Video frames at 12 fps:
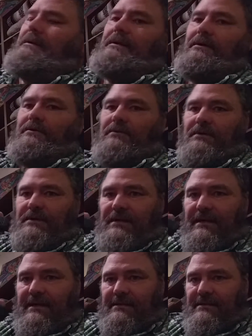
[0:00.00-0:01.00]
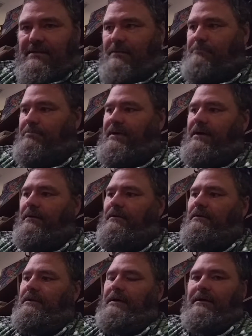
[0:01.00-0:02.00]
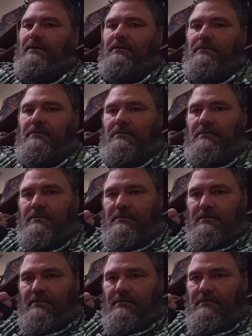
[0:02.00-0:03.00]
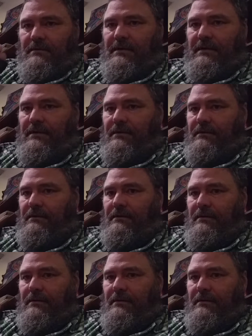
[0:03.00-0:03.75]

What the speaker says: Now in order to get the barrel out right here,